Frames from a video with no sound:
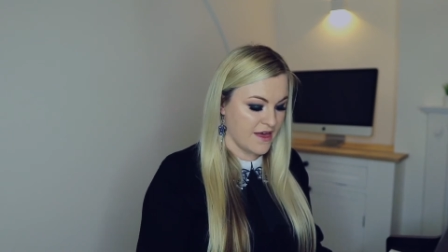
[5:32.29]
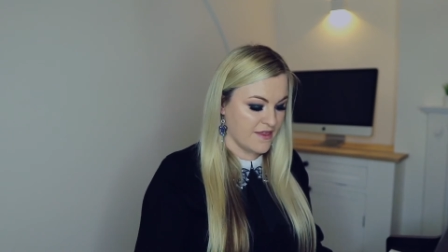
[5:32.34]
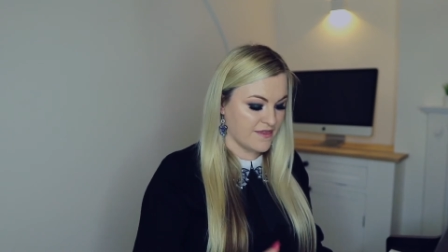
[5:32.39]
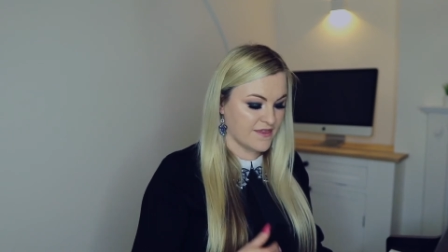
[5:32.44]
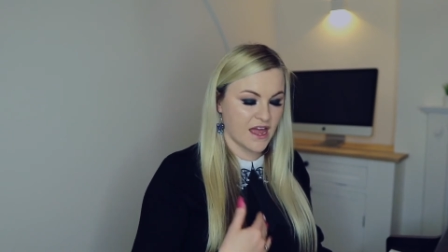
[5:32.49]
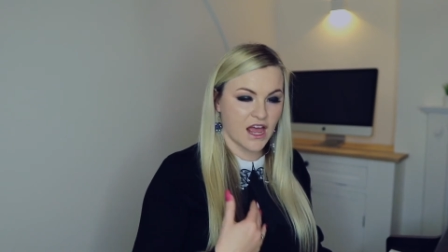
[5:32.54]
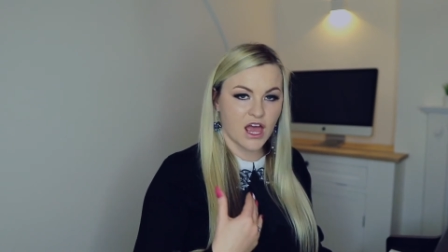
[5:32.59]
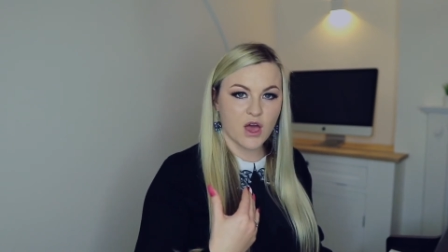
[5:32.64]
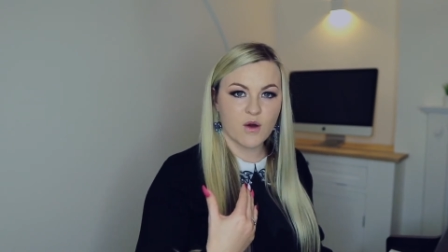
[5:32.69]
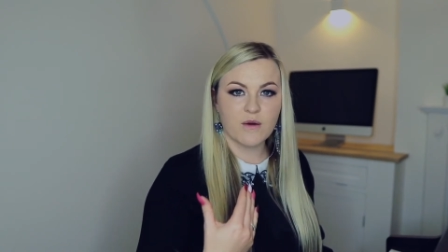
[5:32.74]

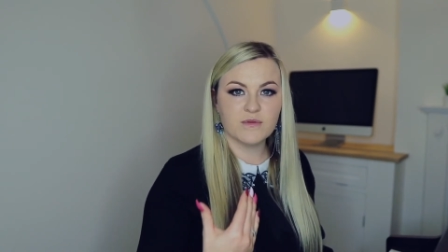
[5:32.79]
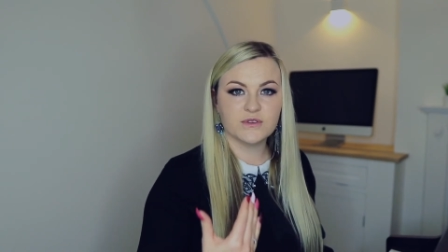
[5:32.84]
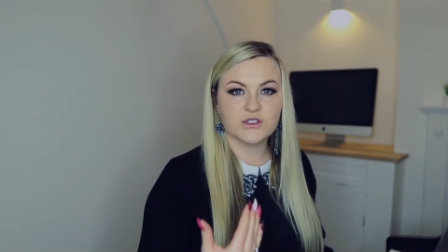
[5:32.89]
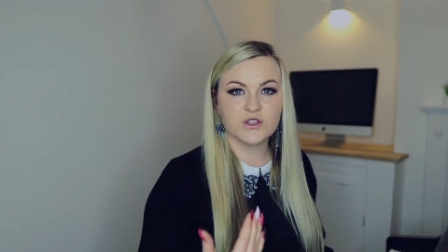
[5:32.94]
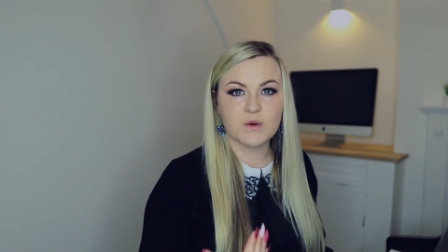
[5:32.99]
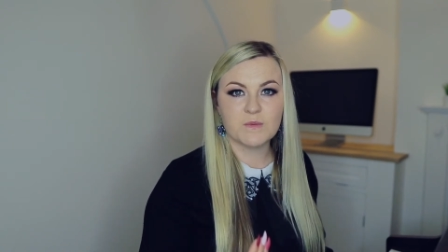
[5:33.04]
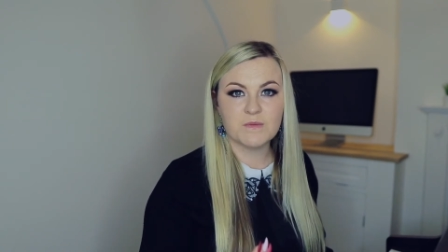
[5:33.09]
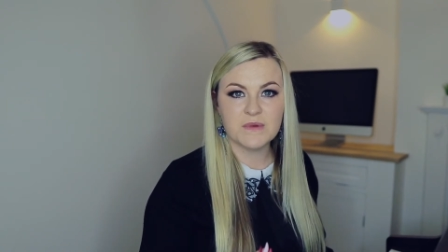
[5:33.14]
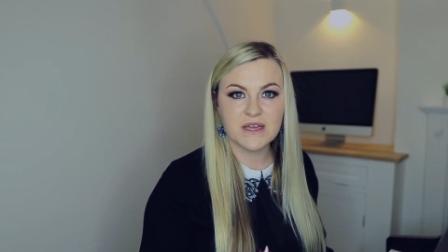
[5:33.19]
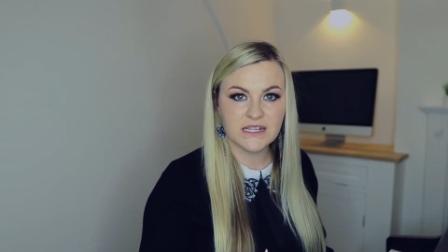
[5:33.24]
then go up to
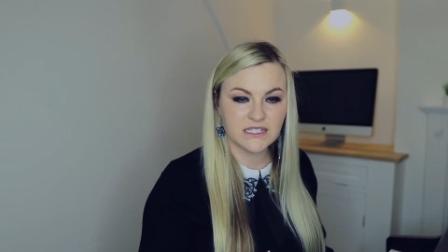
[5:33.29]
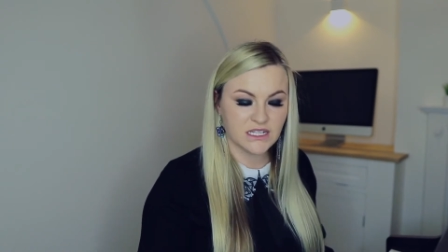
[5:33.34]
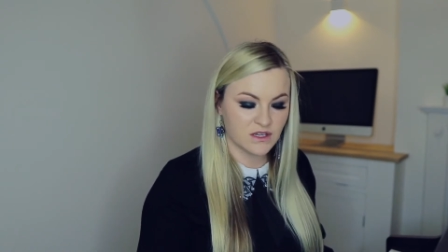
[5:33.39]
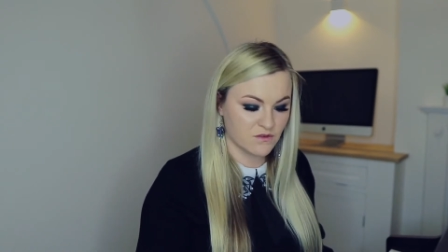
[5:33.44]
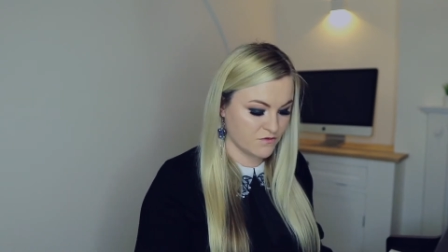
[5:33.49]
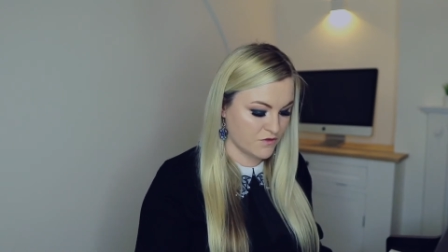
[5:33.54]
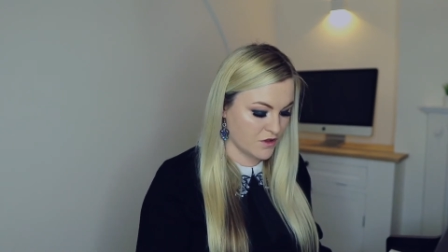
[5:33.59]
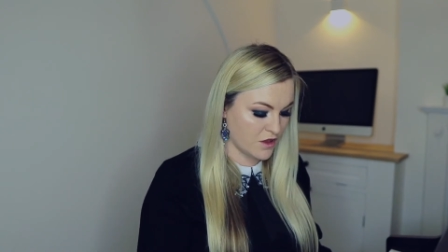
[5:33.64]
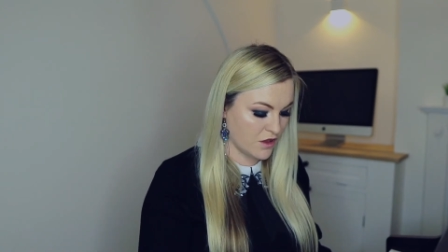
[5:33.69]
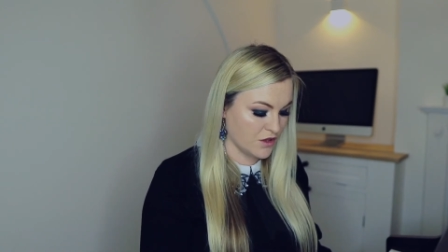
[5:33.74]
a medium
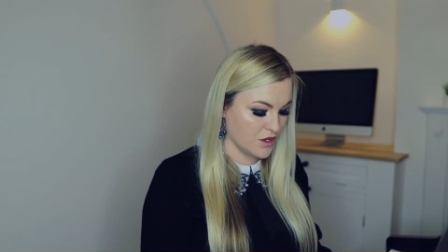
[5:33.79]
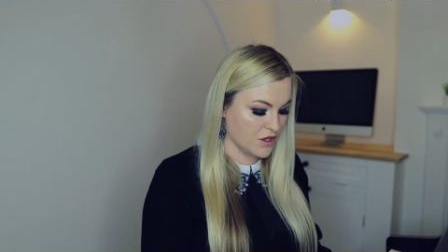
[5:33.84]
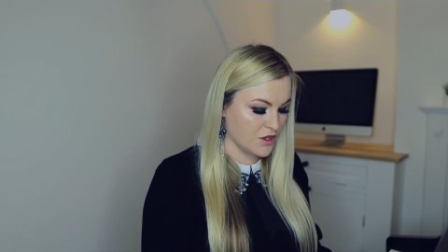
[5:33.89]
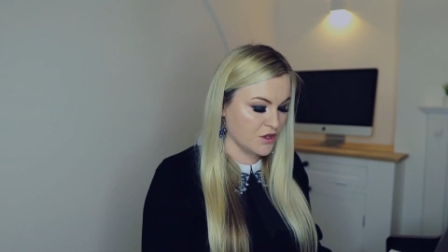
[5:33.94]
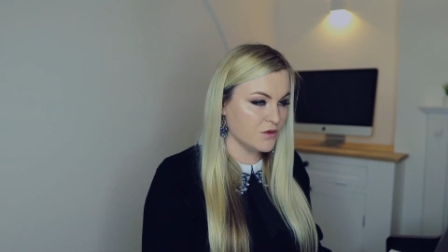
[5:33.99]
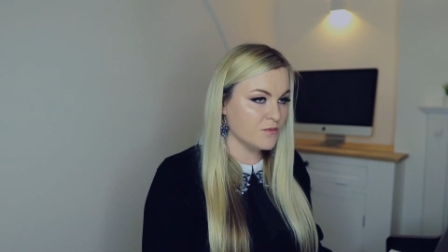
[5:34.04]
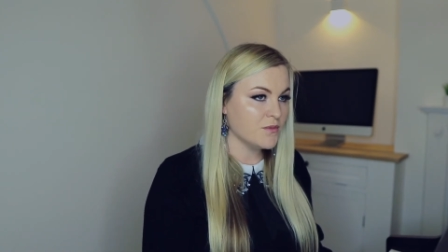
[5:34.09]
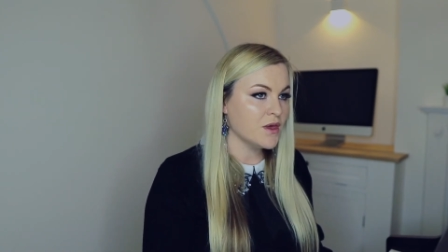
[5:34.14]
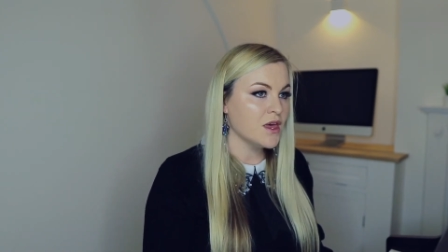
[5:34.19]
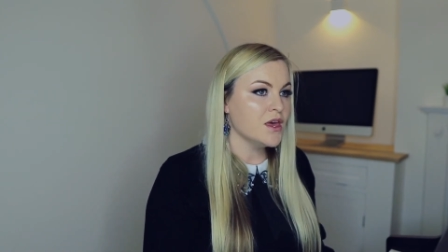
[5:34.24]

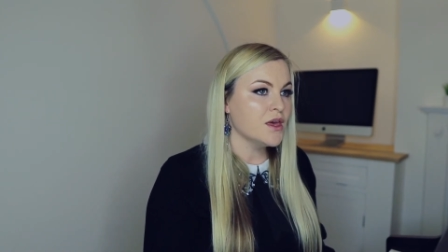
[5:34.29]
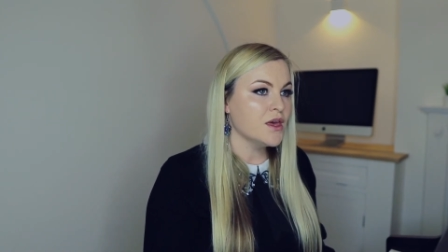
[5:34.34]
volume.